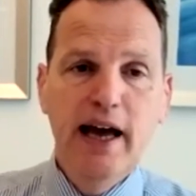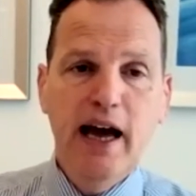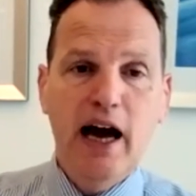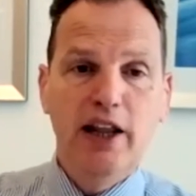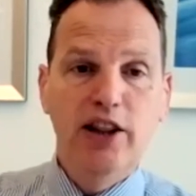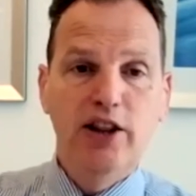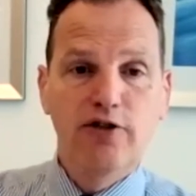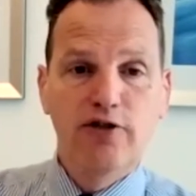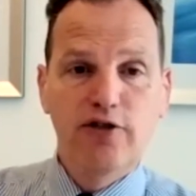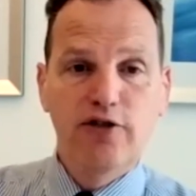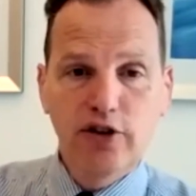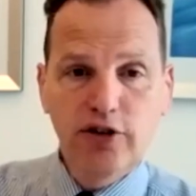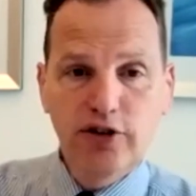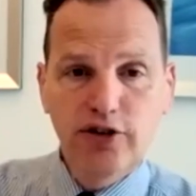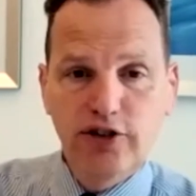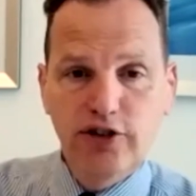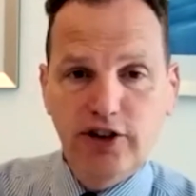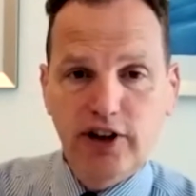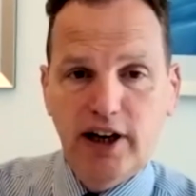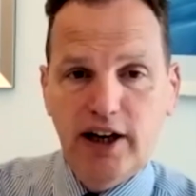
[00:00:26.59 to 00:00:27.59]
And the
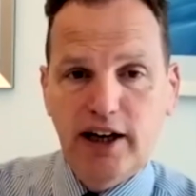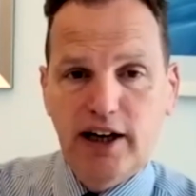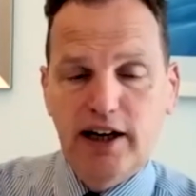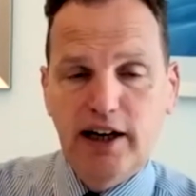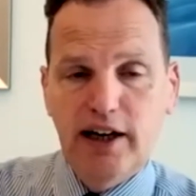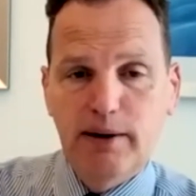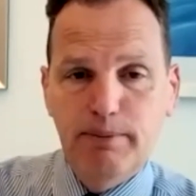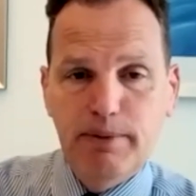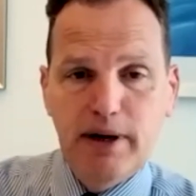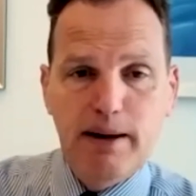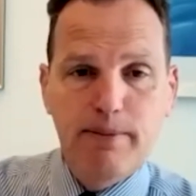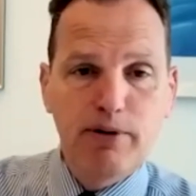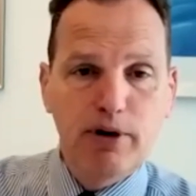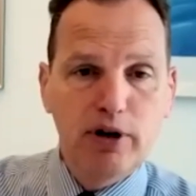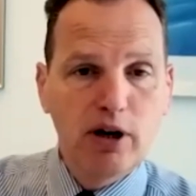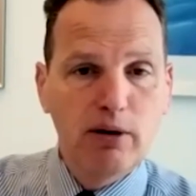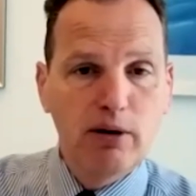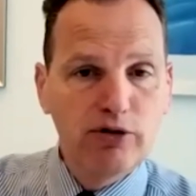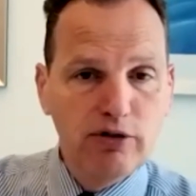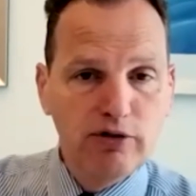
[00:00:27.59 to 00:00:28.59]
first paper
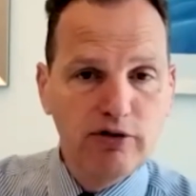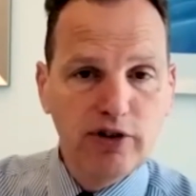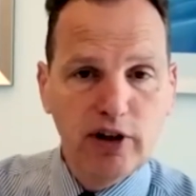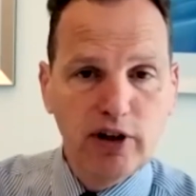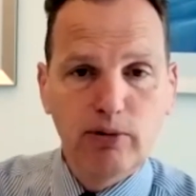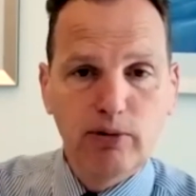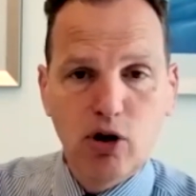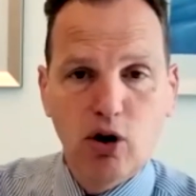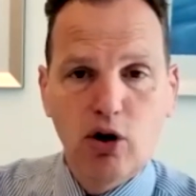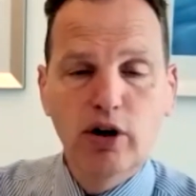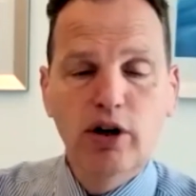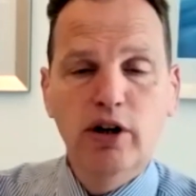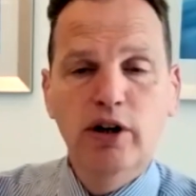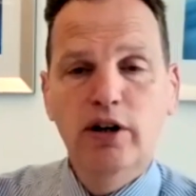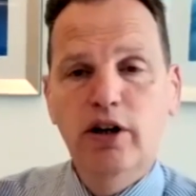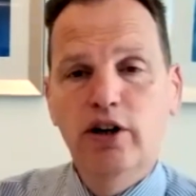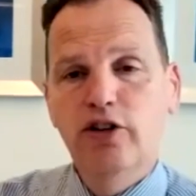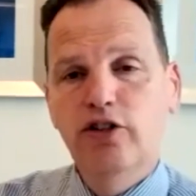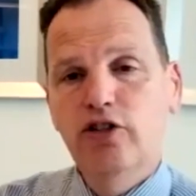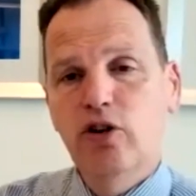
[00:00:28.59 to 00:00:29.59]
comes from Philip Conaghan
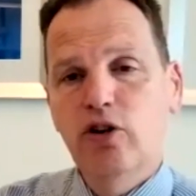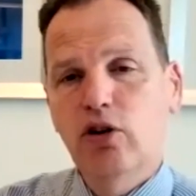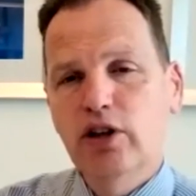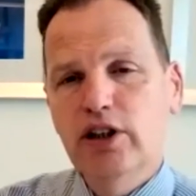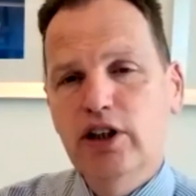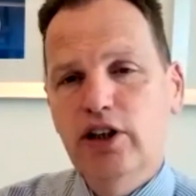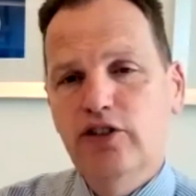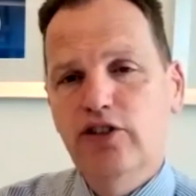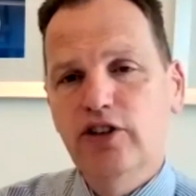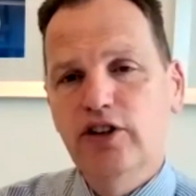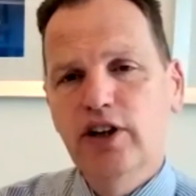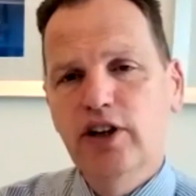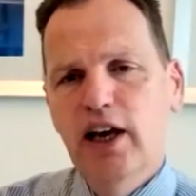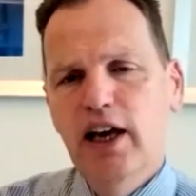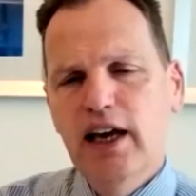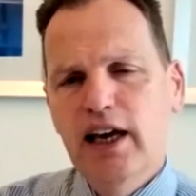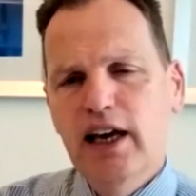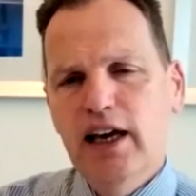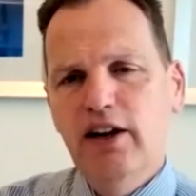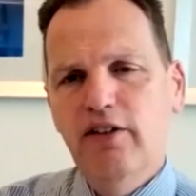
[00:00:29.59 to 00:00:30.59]
and his colleagues, and
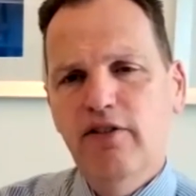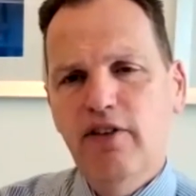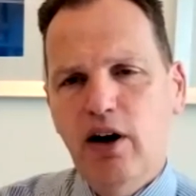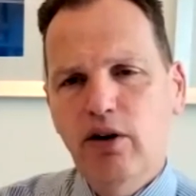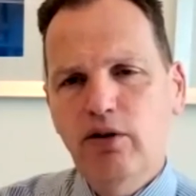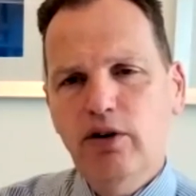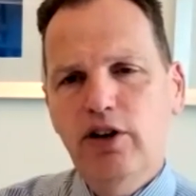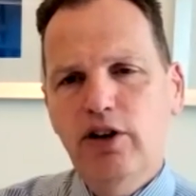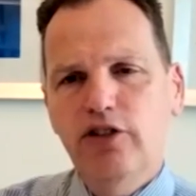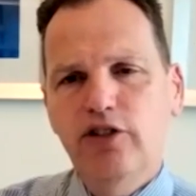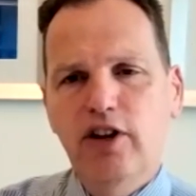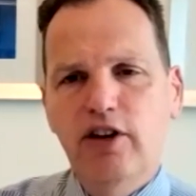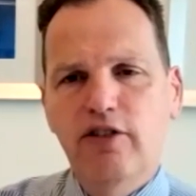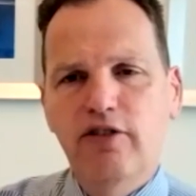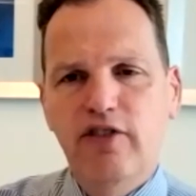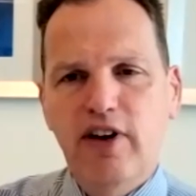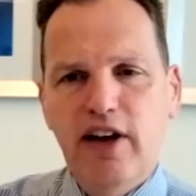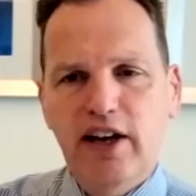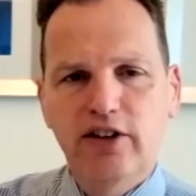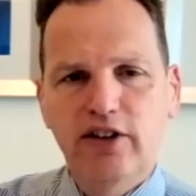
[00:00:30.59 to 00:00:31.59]
it evaluates the
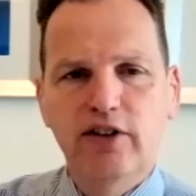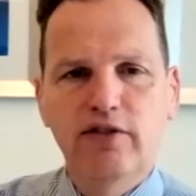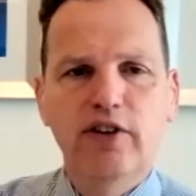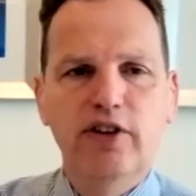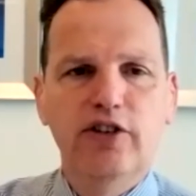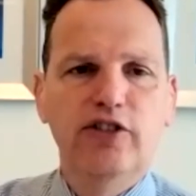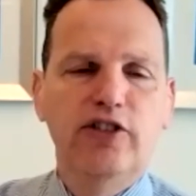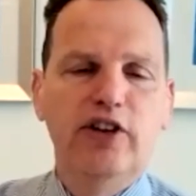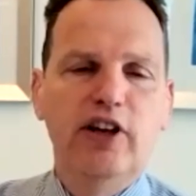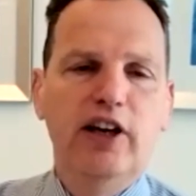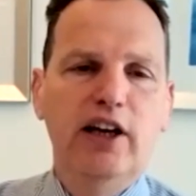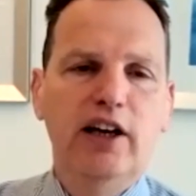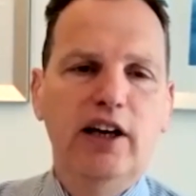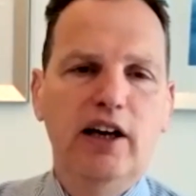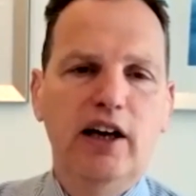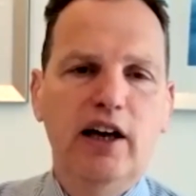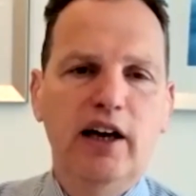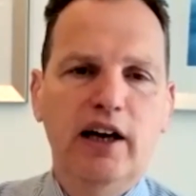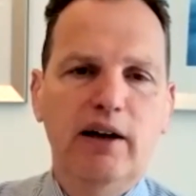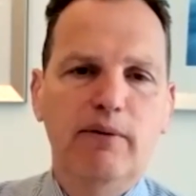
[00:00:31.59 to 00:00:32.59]
effectiveness
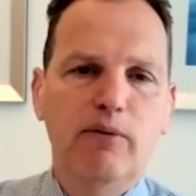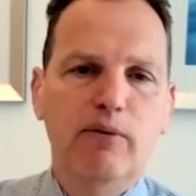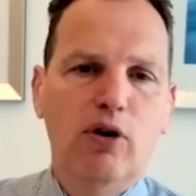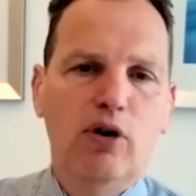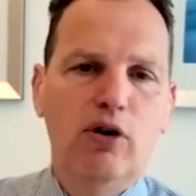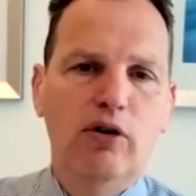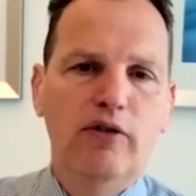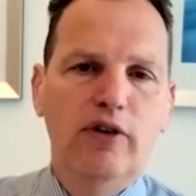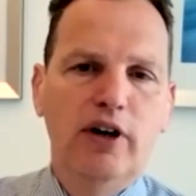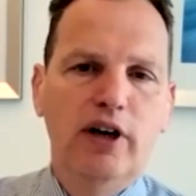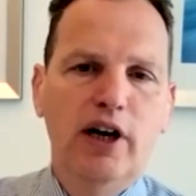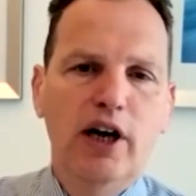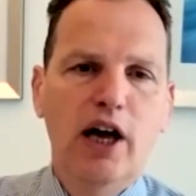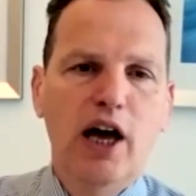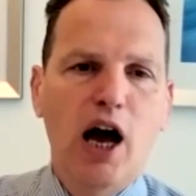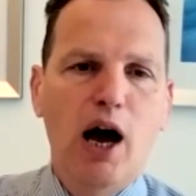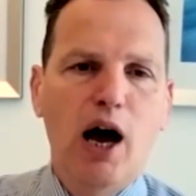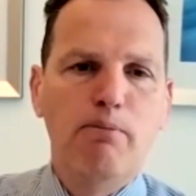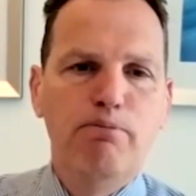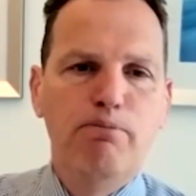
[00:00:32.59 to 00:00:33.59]
of a
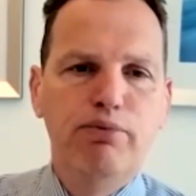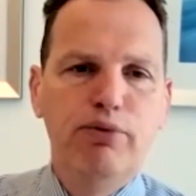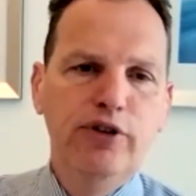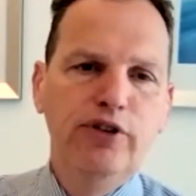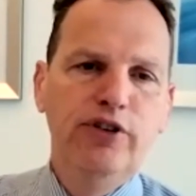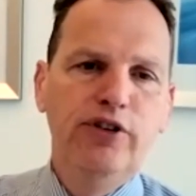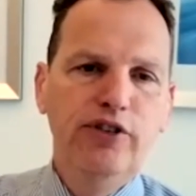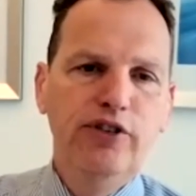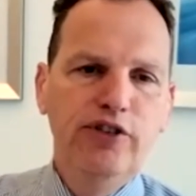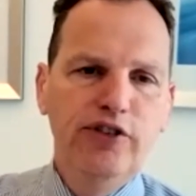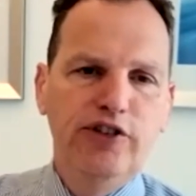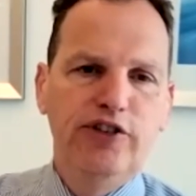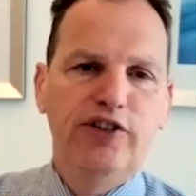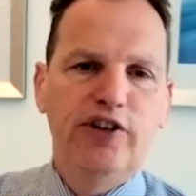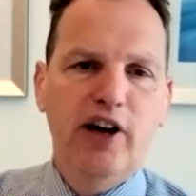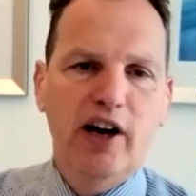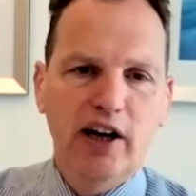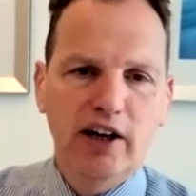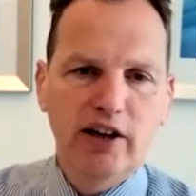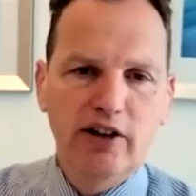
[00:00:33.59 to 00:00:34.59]
Bruton's
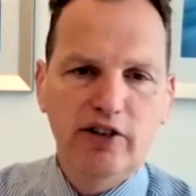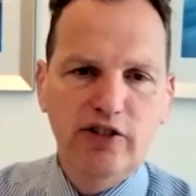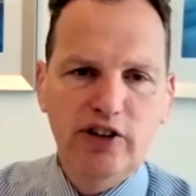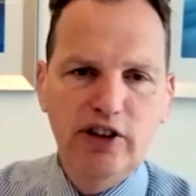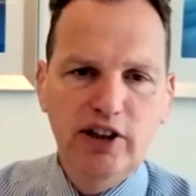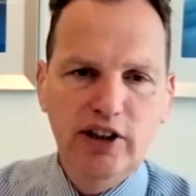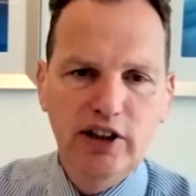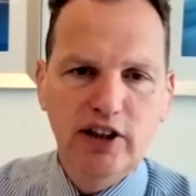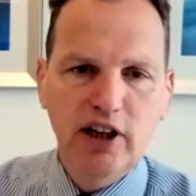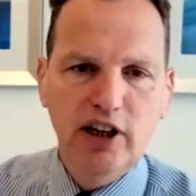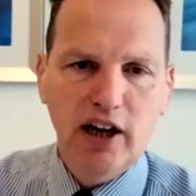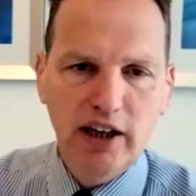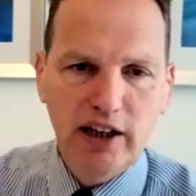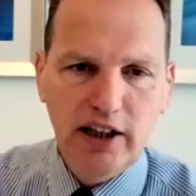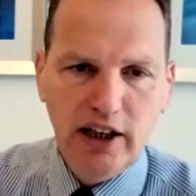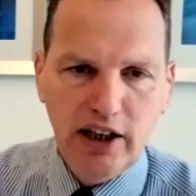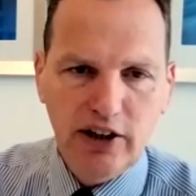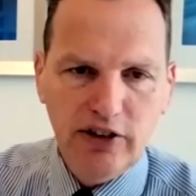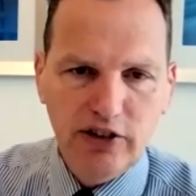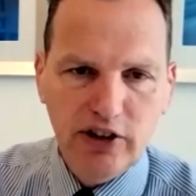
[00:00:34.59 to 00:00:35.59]
tyrosine
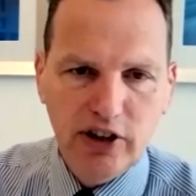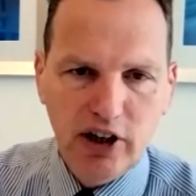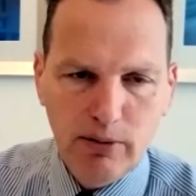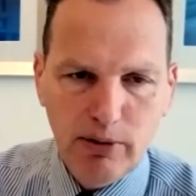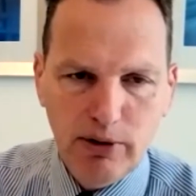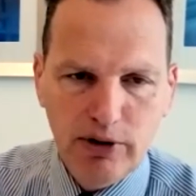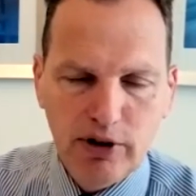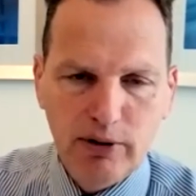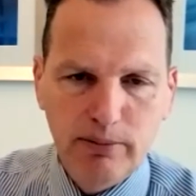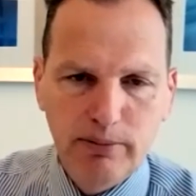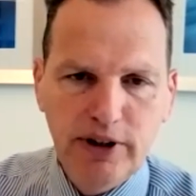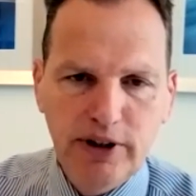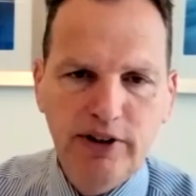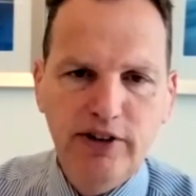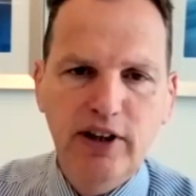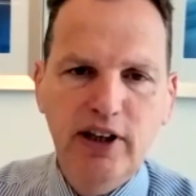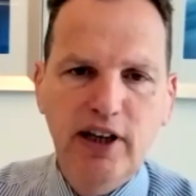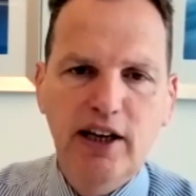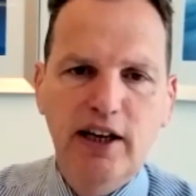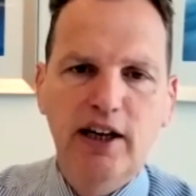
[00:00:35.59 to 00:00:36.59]
kinase inhibitor,
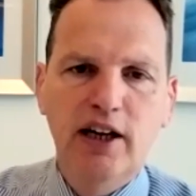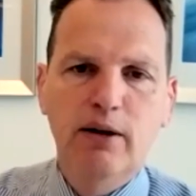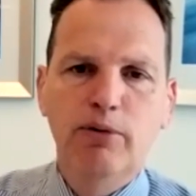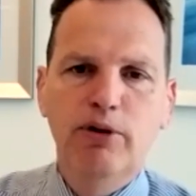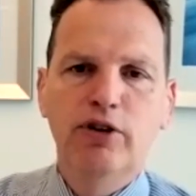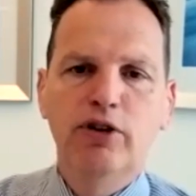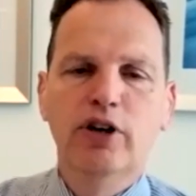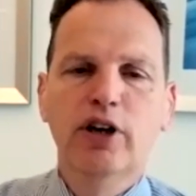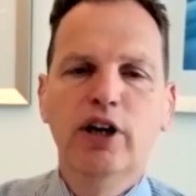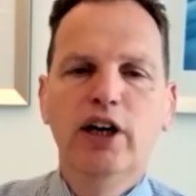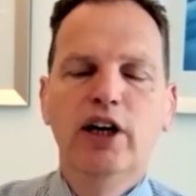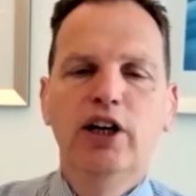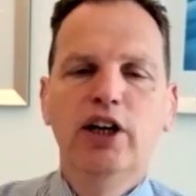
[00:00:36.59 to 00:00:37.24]
BTK inhibitor,